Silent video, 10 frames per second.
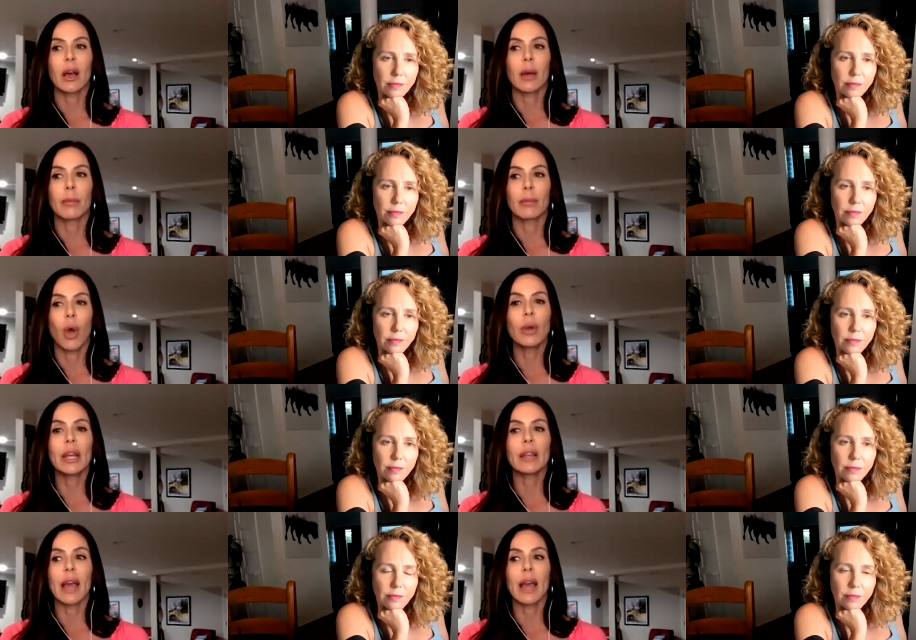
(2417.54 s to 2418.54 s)
Speaker 1: um,
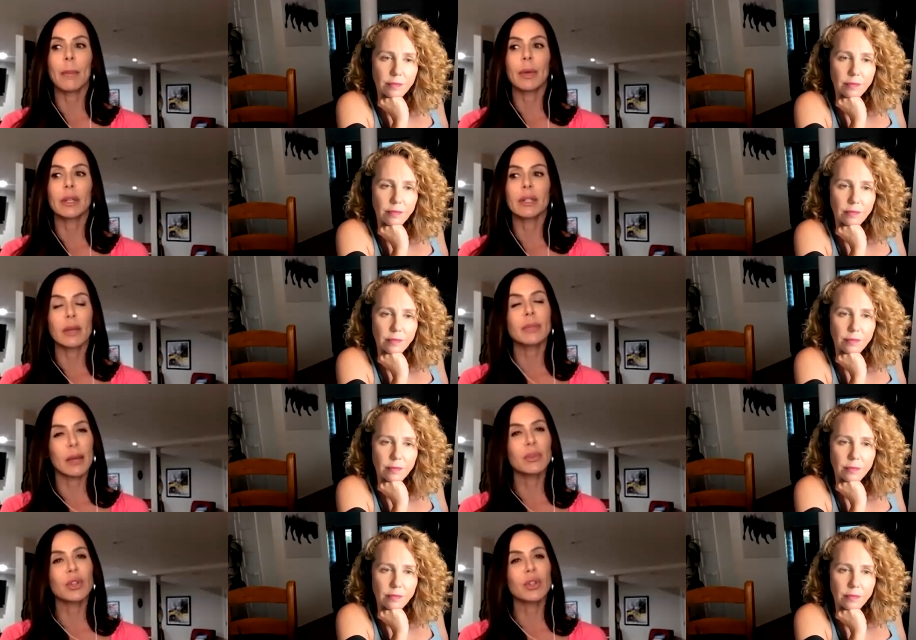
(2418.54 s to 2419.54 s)
owning that but
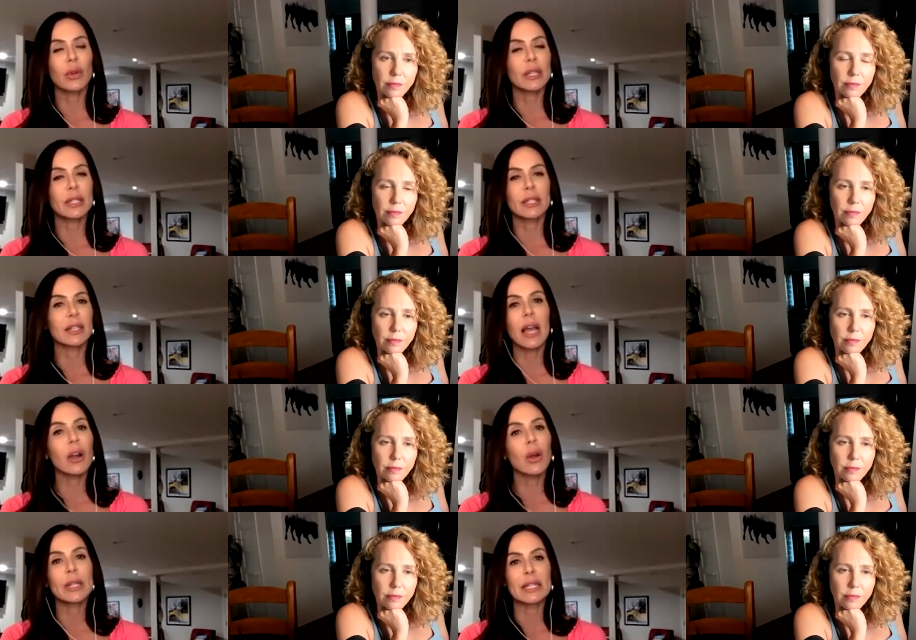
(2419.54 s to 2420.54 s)
sometimes you know it's it's not
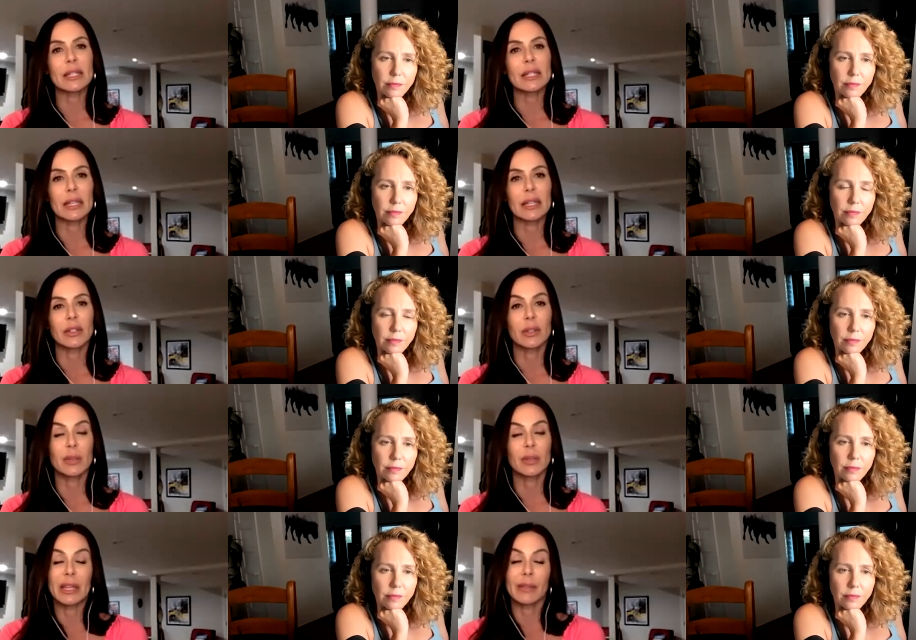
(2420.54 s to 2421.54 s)
always easy to to
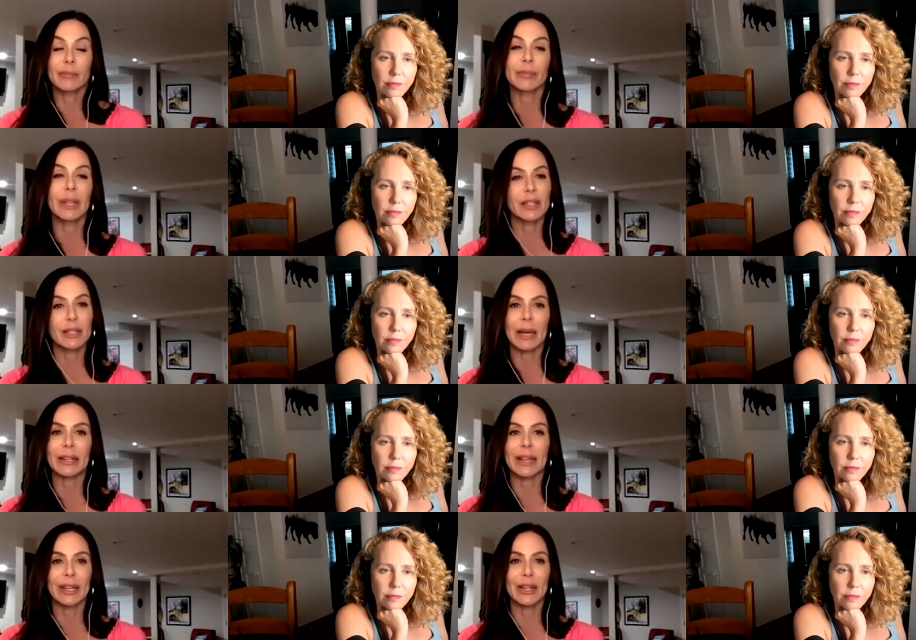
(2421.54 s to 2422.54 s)
be in the
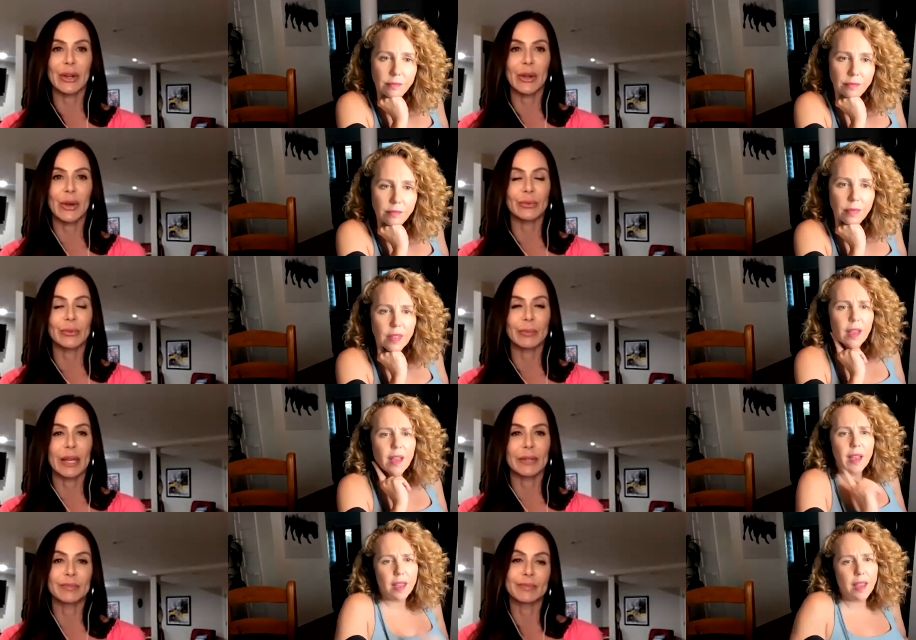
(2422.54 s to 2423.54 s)
spotlight you know
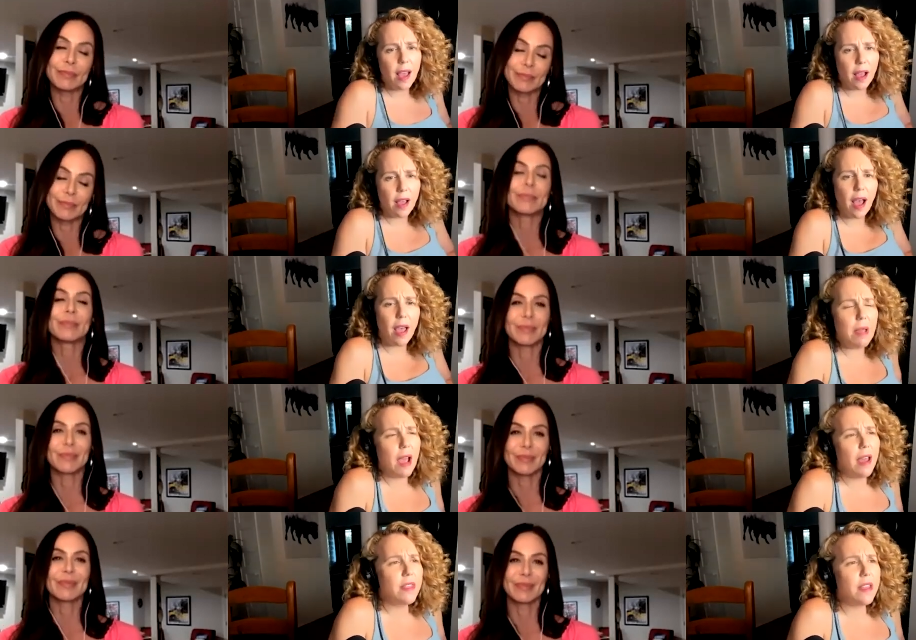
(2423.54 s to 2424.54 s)
Speaker 2: but yeah.
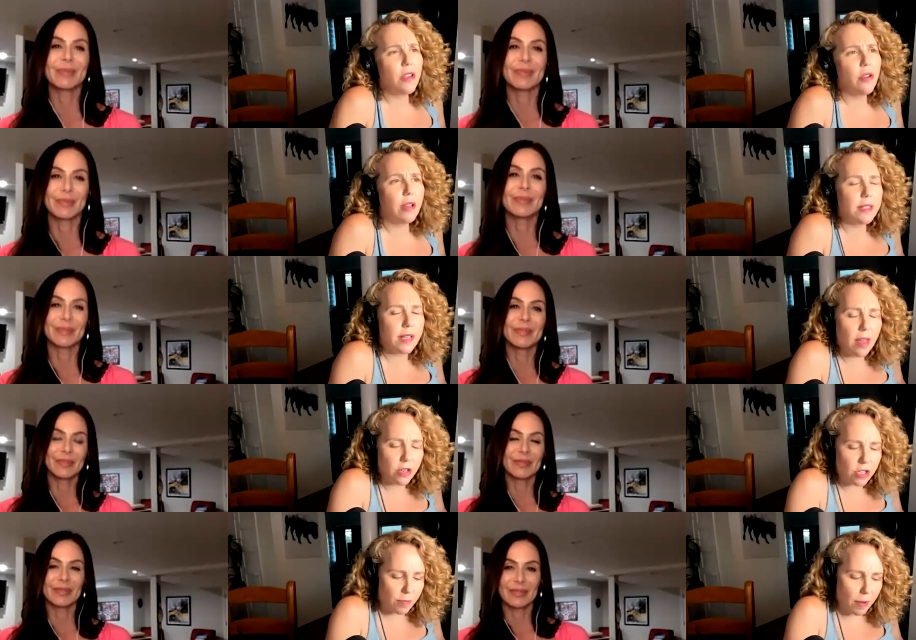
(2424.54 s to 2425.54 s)
I mean, I think you can
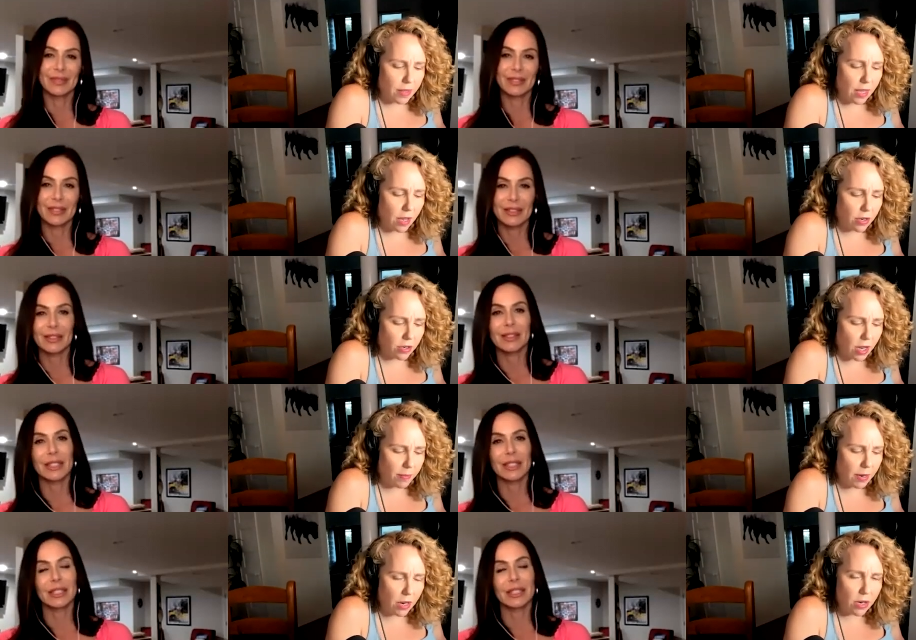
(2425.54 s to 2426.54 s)
say that just about the
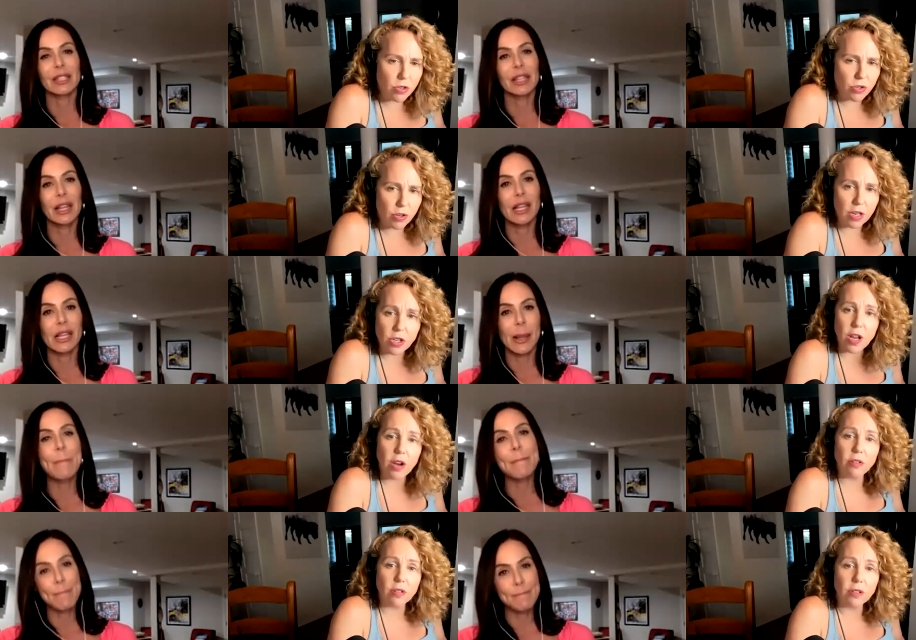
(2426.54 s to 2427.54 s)
entertainment industry in
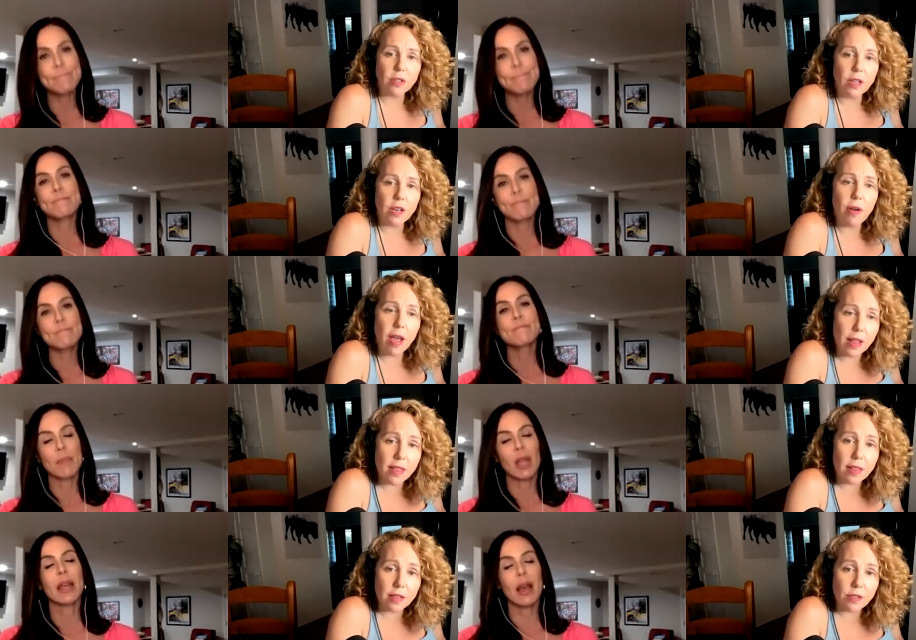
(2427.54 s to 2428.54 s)
mm-hmm. general. You know,
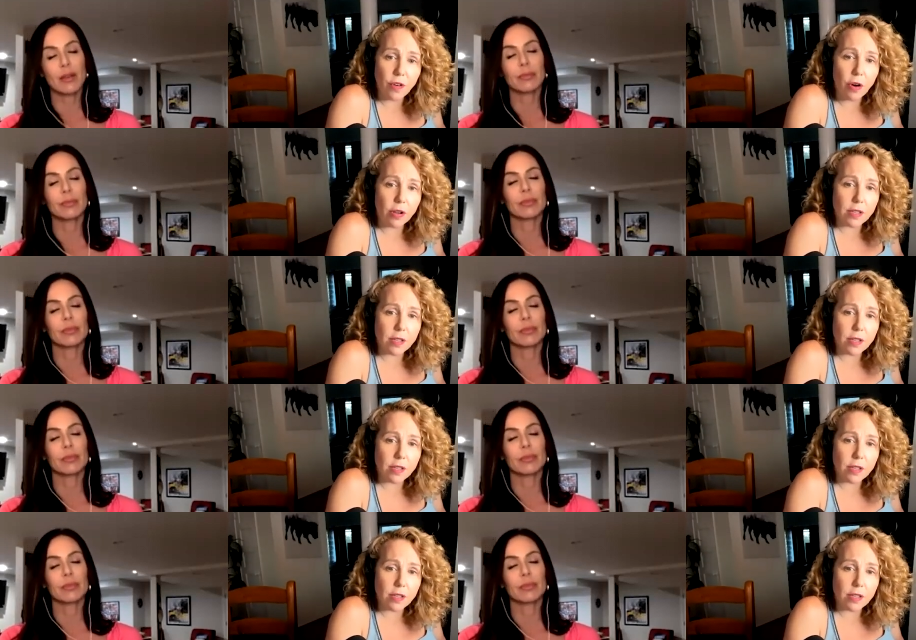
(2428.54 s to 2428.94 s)
anything yeah. that's